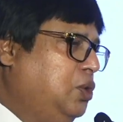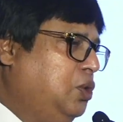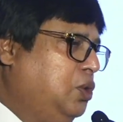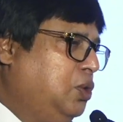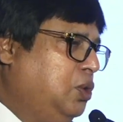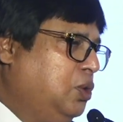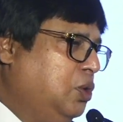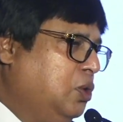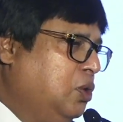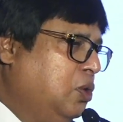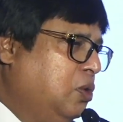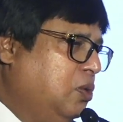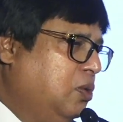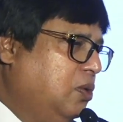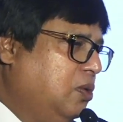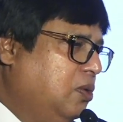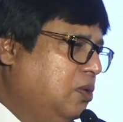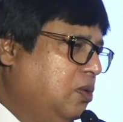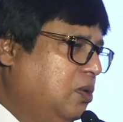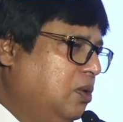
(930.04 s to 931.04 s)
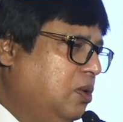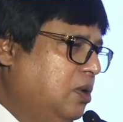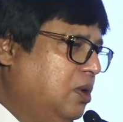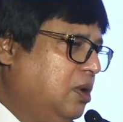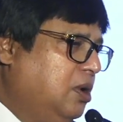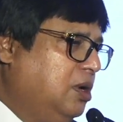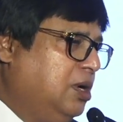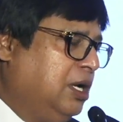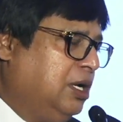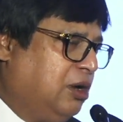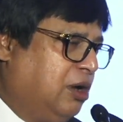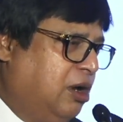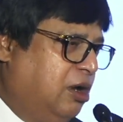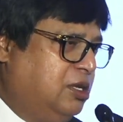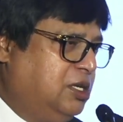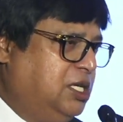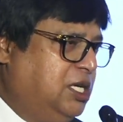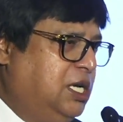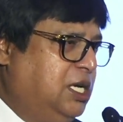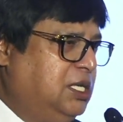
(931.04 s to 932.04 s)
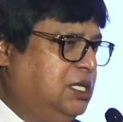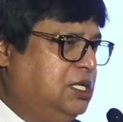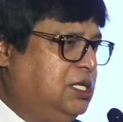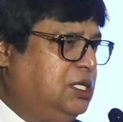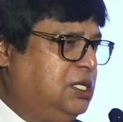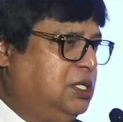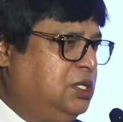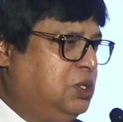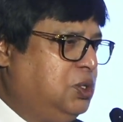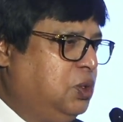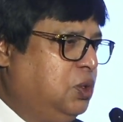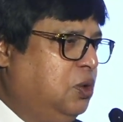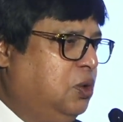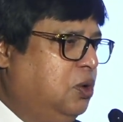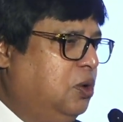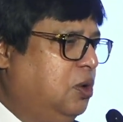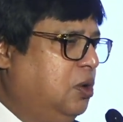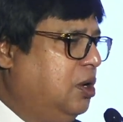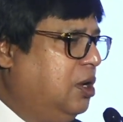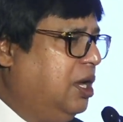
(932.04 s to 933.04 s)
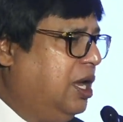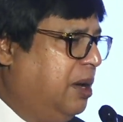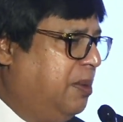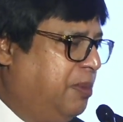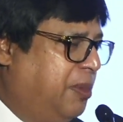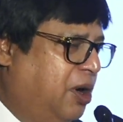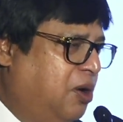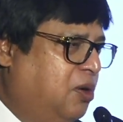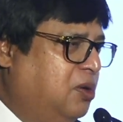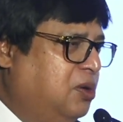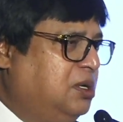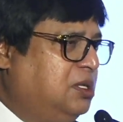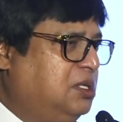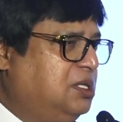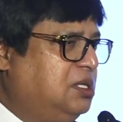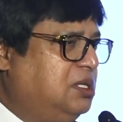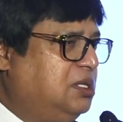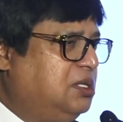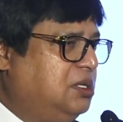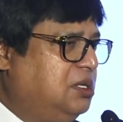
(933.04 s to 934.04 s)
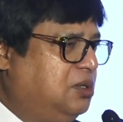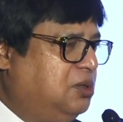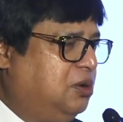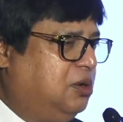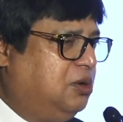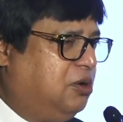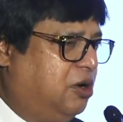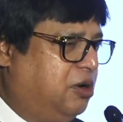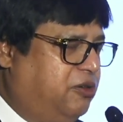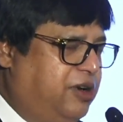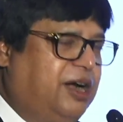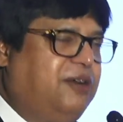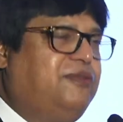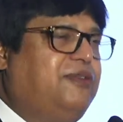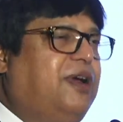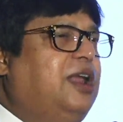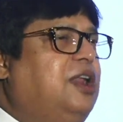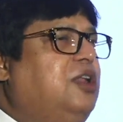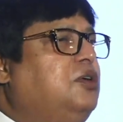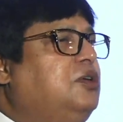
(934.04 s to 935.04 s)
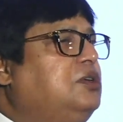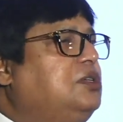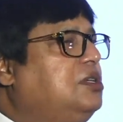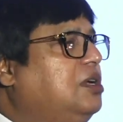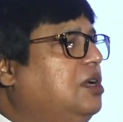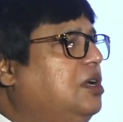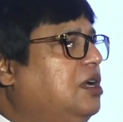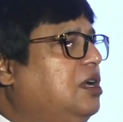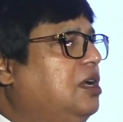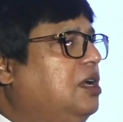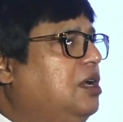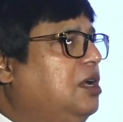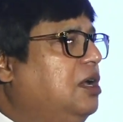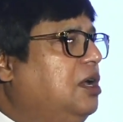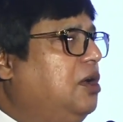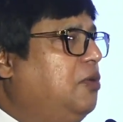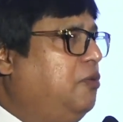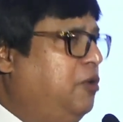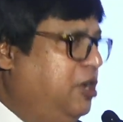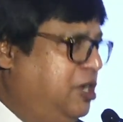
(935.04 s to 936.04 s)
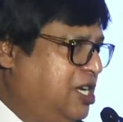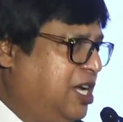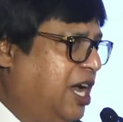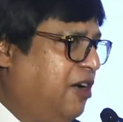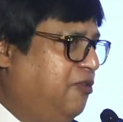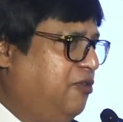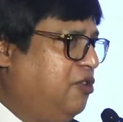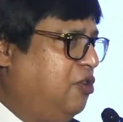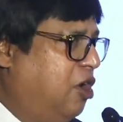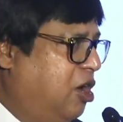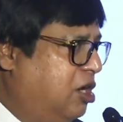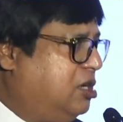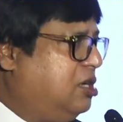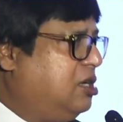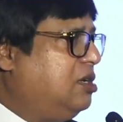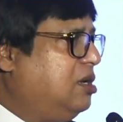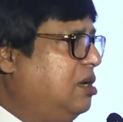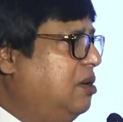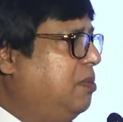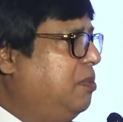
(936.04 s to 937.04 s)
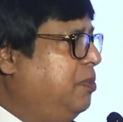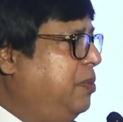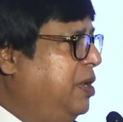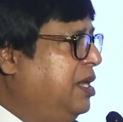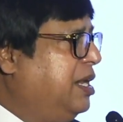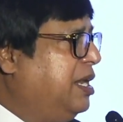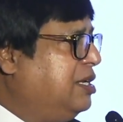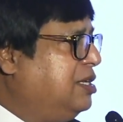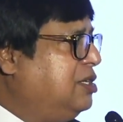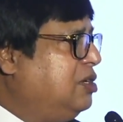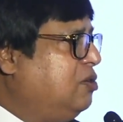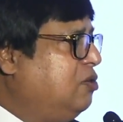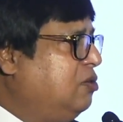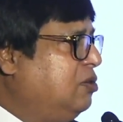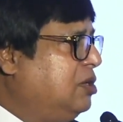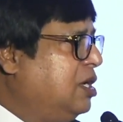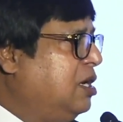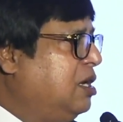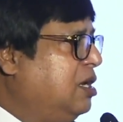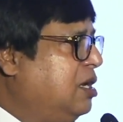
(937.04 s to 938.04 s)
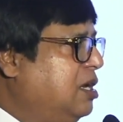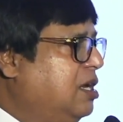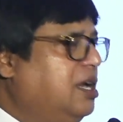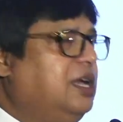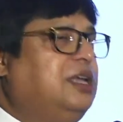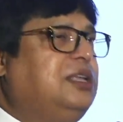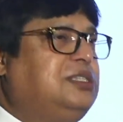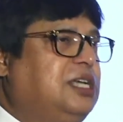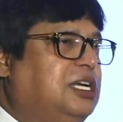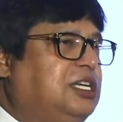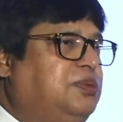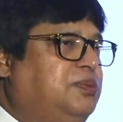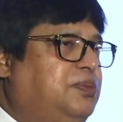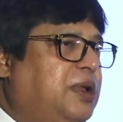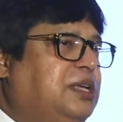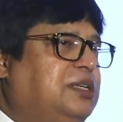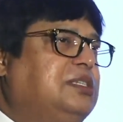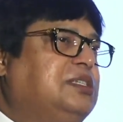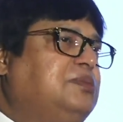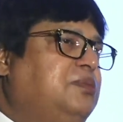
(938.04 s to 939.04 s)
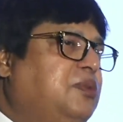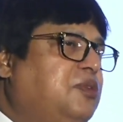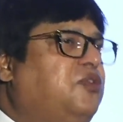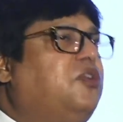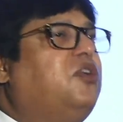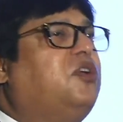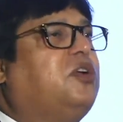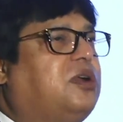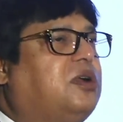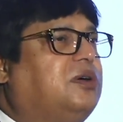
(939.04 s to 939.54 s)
to technologies, to amounts, to contract values, which have not been executed in such places before.